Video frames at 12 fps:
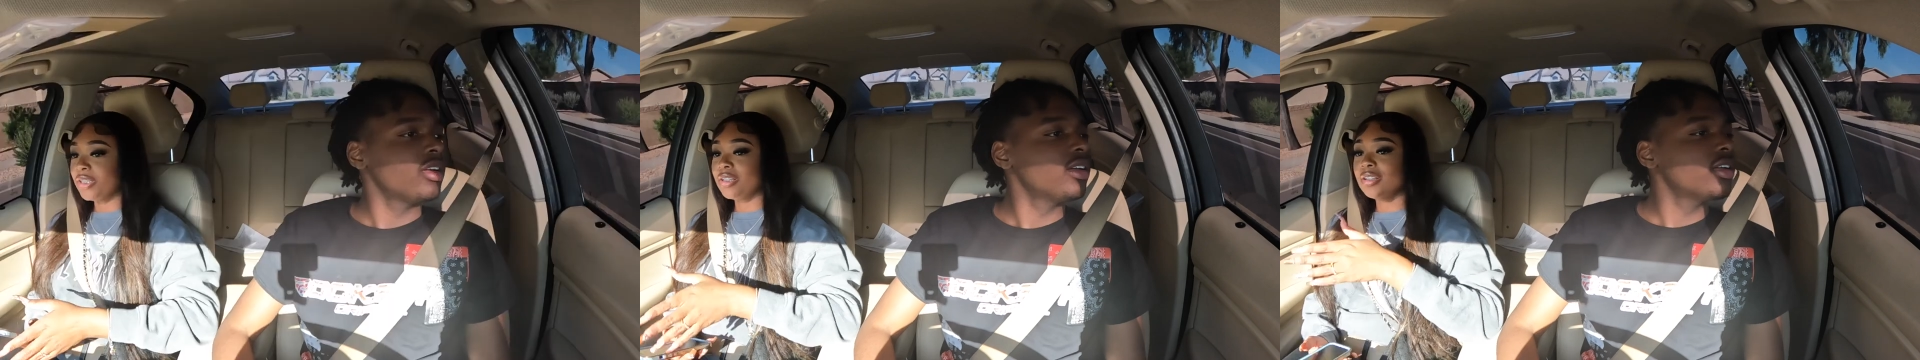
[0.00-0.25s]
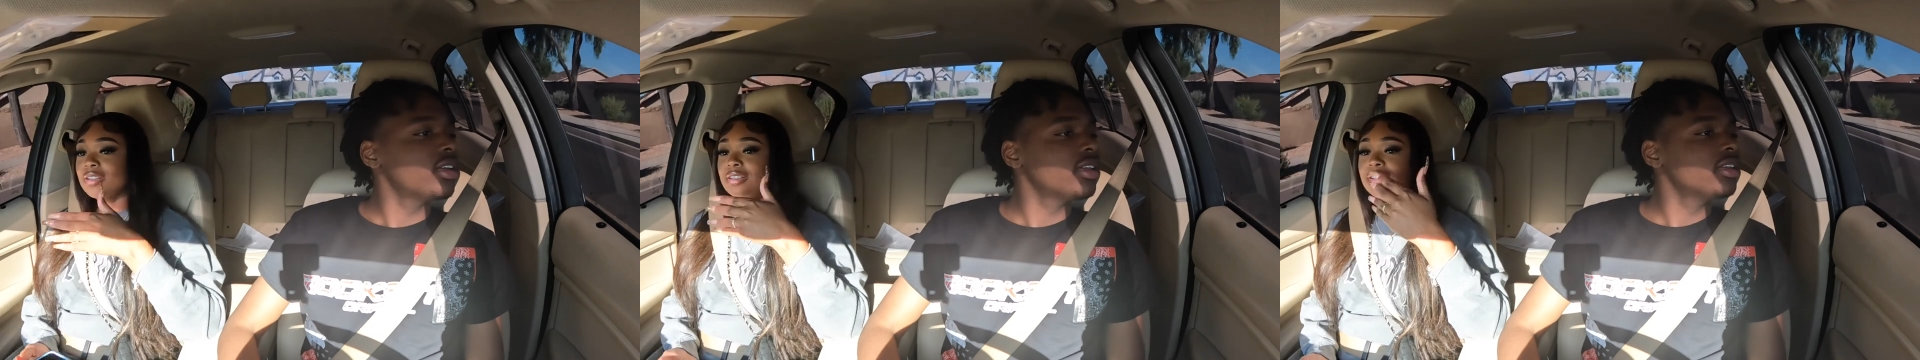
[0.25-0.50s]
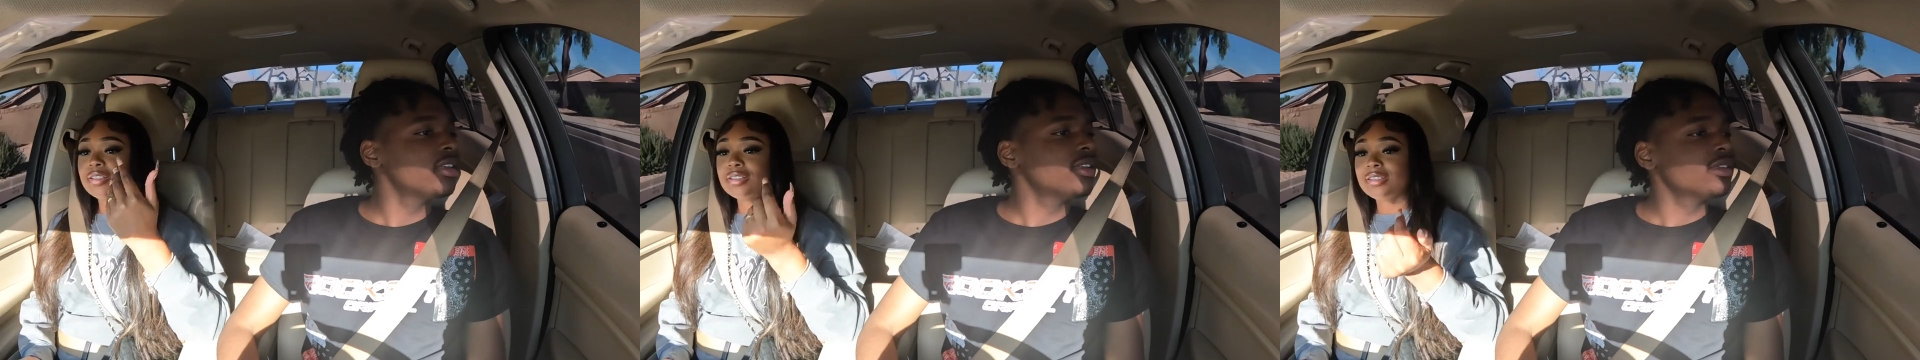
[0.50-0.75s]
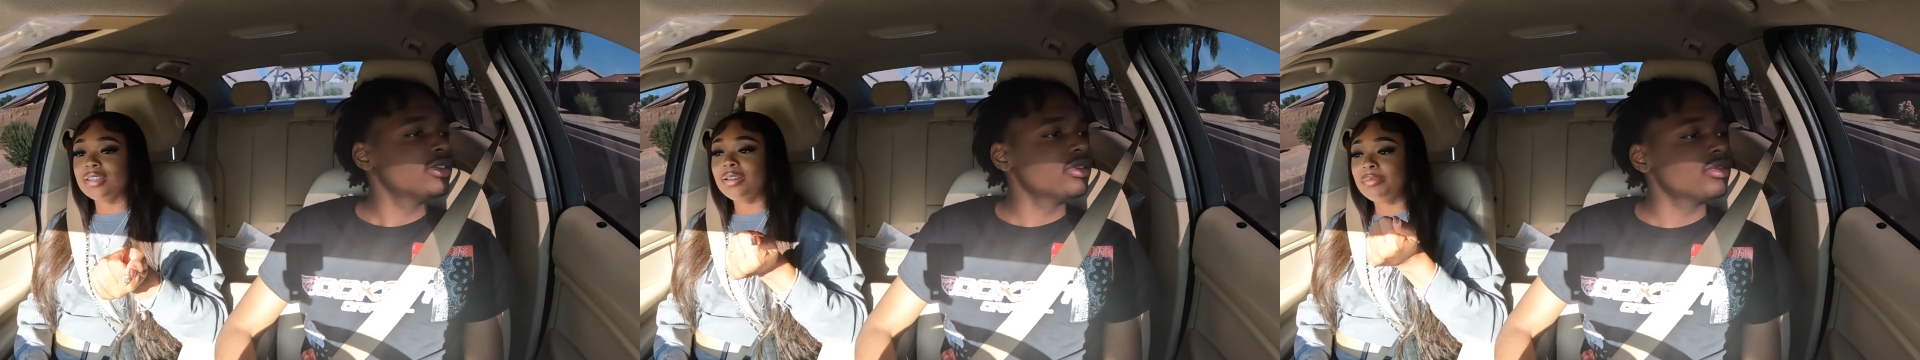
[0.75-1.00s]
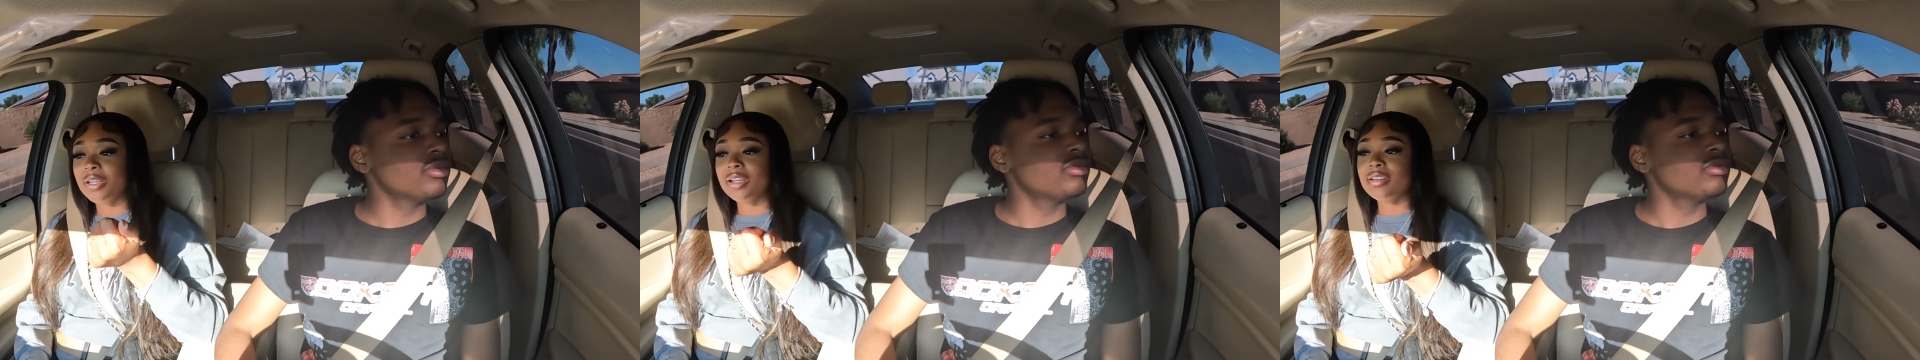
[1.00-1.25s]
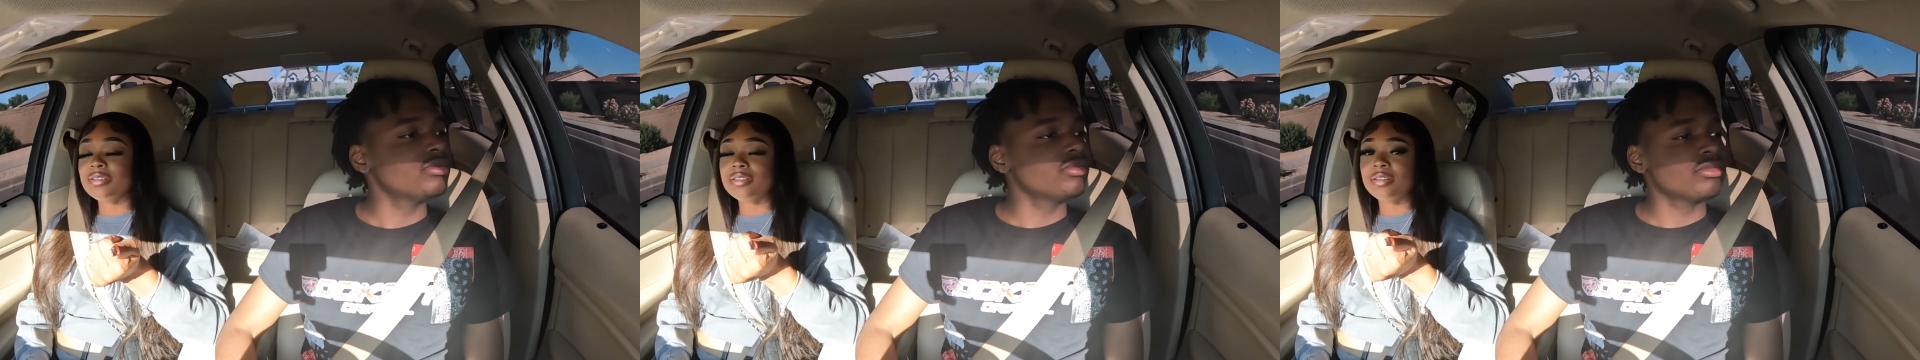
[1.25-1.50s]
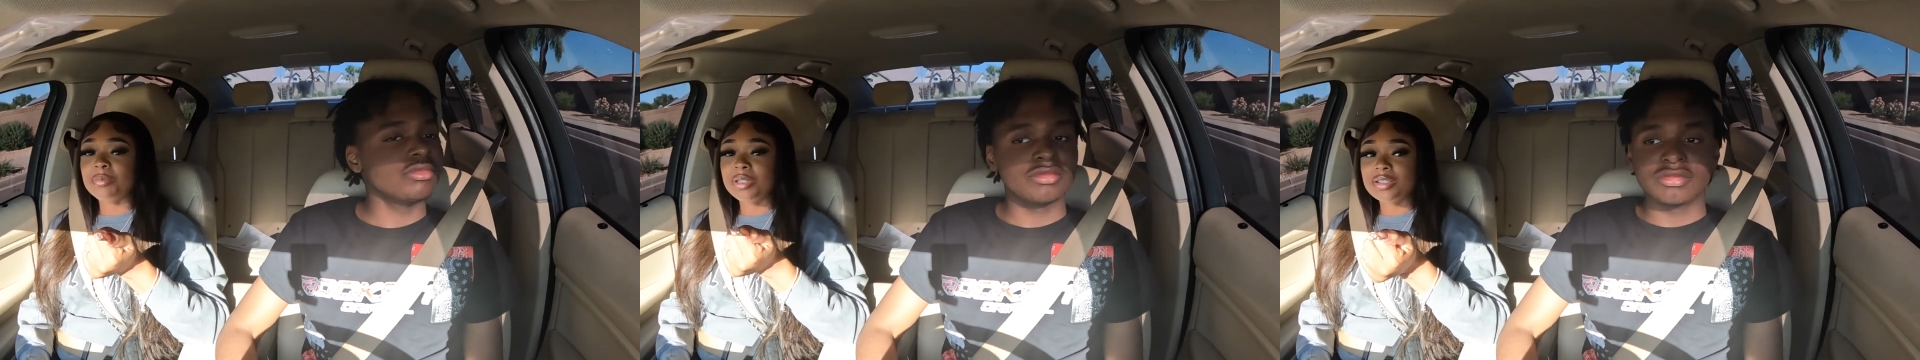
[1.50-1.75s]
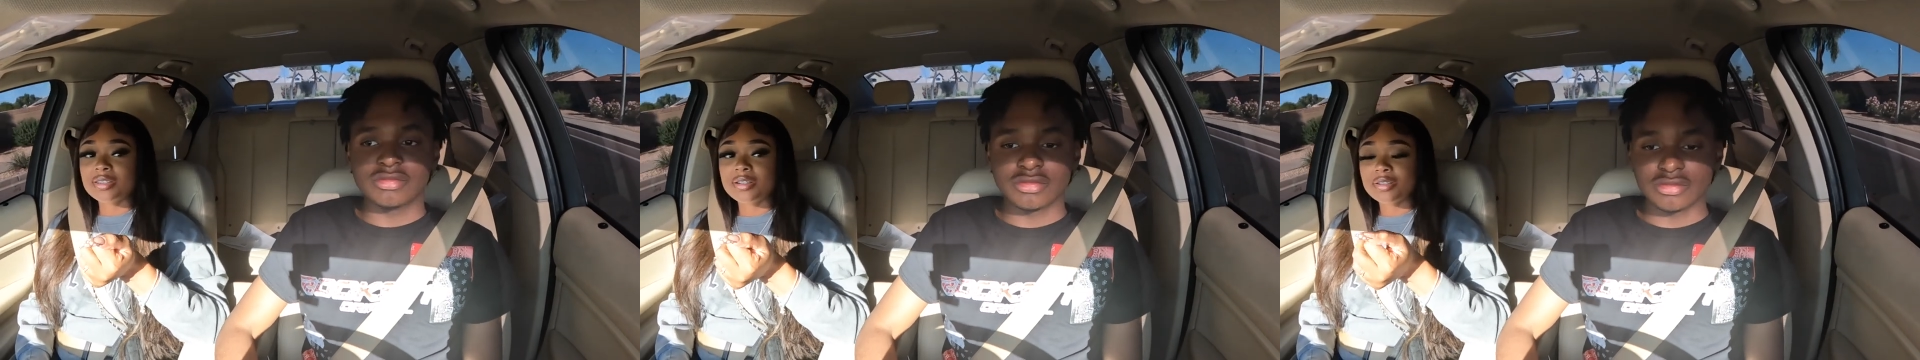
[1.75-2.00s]
Speaker 1: because his stepdad is in the
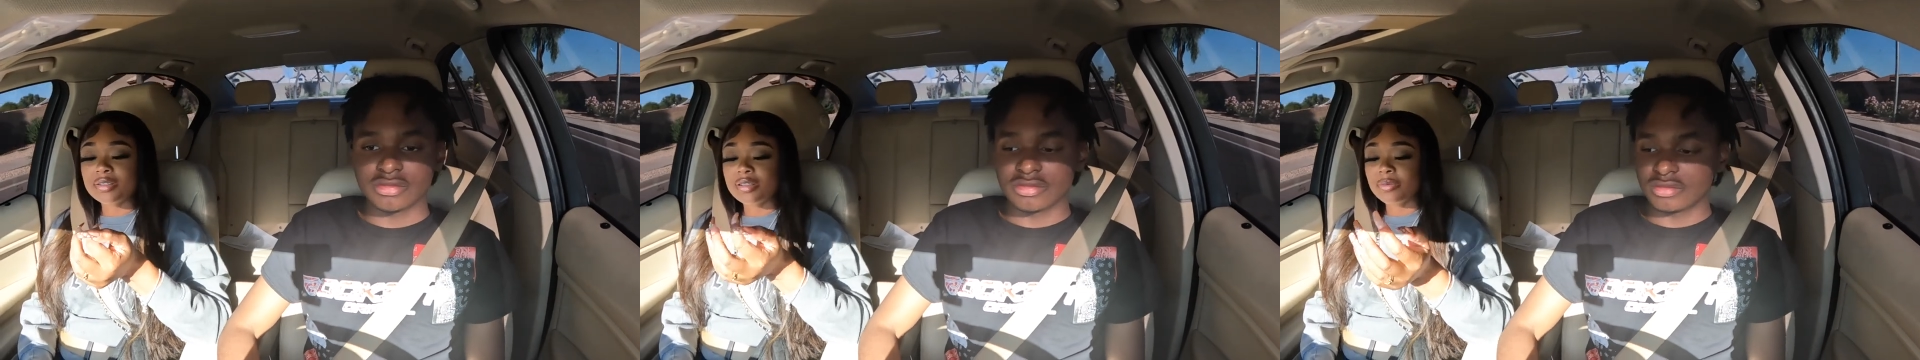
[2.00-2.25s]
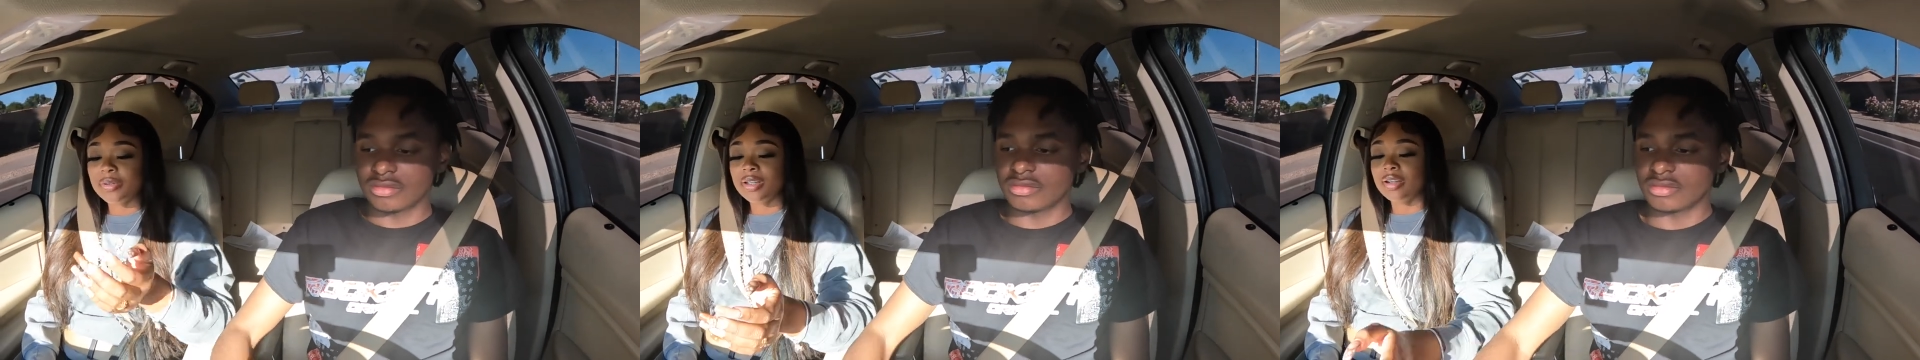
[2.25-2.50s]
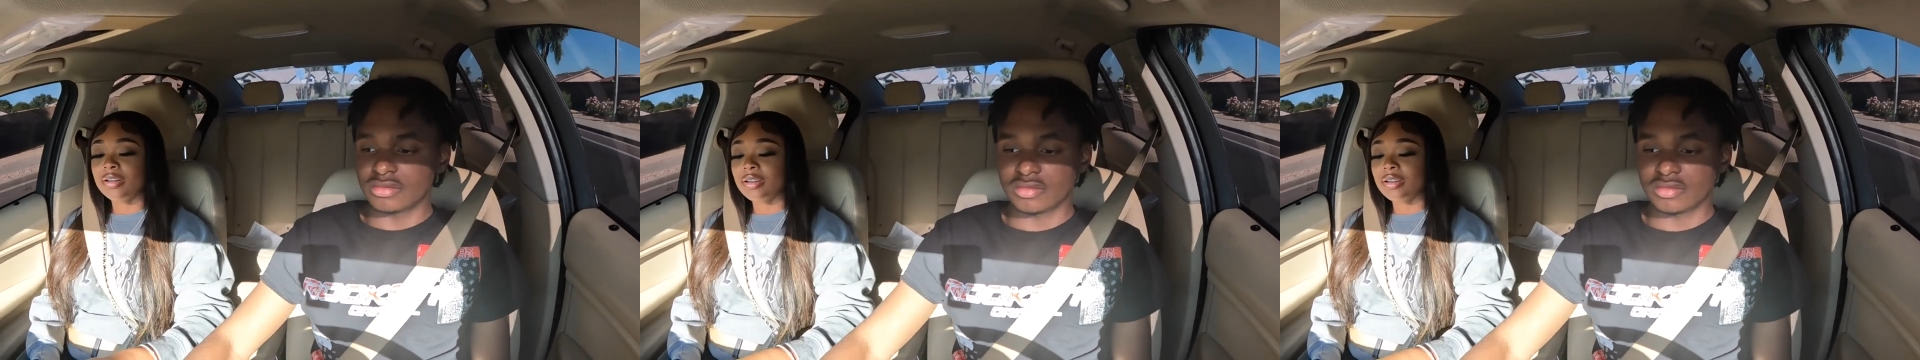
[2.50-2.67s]
military, so we kind